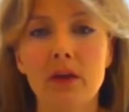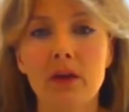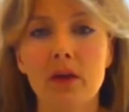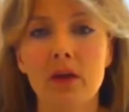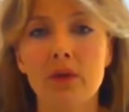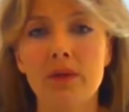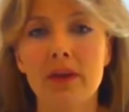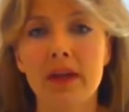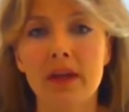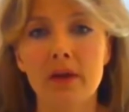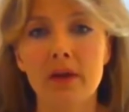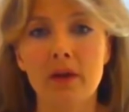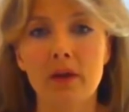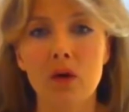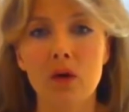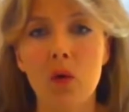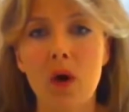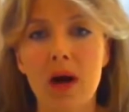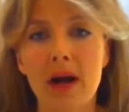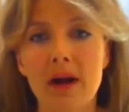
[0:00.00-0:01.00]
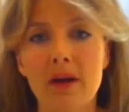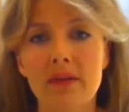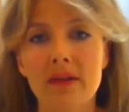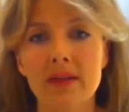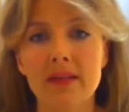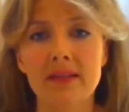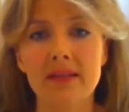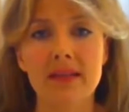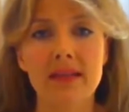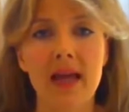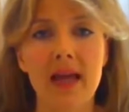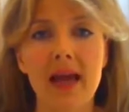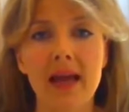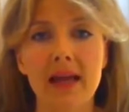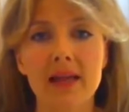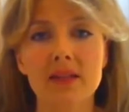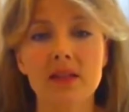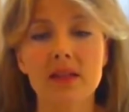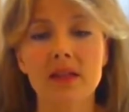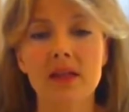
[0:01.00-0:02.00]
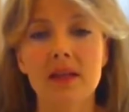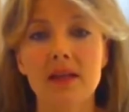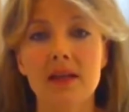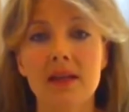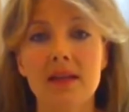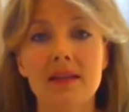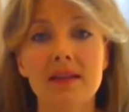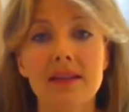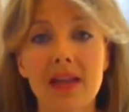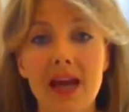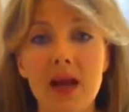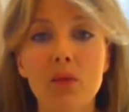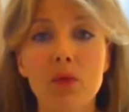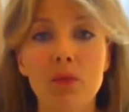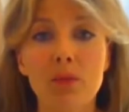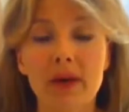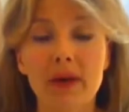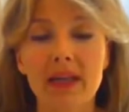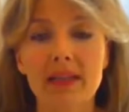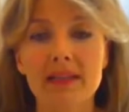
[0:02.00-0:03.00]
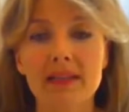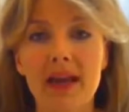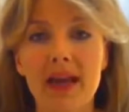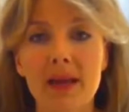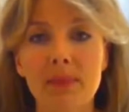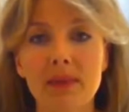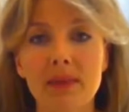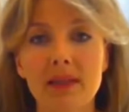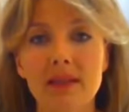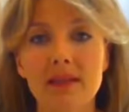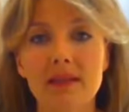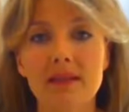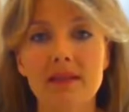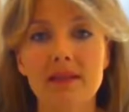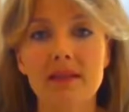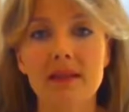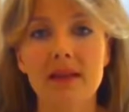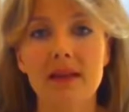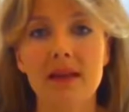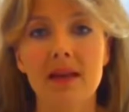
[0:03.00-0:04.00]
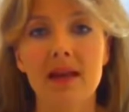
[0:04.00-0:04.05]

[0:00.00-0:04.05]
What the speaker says: go there, or acquire this and that, that will bring us happiness.